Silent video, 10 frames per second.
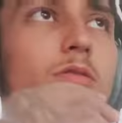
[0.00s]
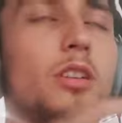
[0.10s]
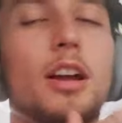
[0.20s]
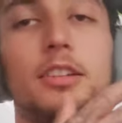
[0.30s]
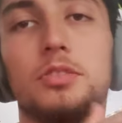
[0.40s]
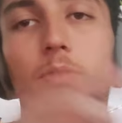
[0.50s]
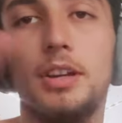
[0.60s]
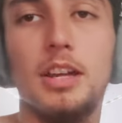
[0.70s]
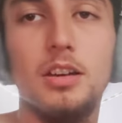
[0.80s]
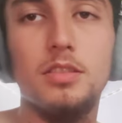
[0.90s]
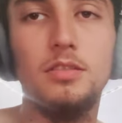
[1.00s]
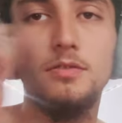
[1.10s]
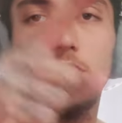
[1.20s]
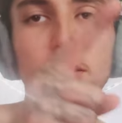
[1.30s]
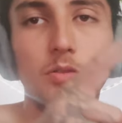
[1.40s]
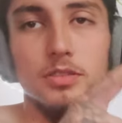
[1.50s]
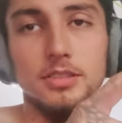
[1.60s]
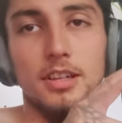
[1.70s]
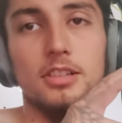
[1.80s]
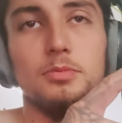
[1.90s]
Alright, so right now the video is
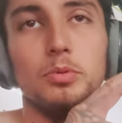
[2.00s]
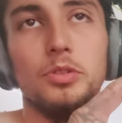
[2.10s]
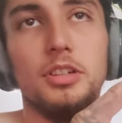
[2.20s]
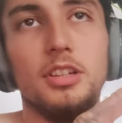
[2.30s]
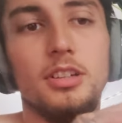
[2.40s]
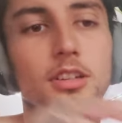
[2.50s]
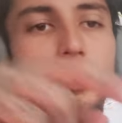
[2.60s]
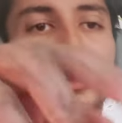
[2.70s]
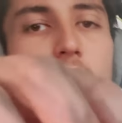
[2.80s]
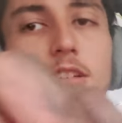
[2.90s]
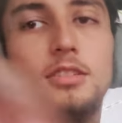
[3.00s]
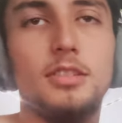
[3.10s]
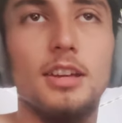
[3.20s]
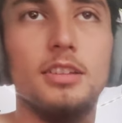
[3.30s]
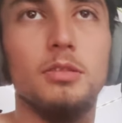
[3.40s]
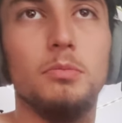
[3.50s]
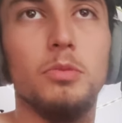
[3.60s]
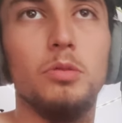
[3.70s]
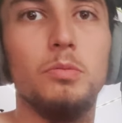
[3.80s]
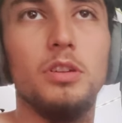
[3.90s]
exporting. It is at the
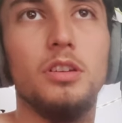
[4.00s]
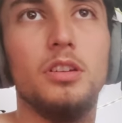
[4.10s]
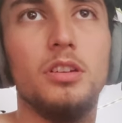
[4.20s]
moment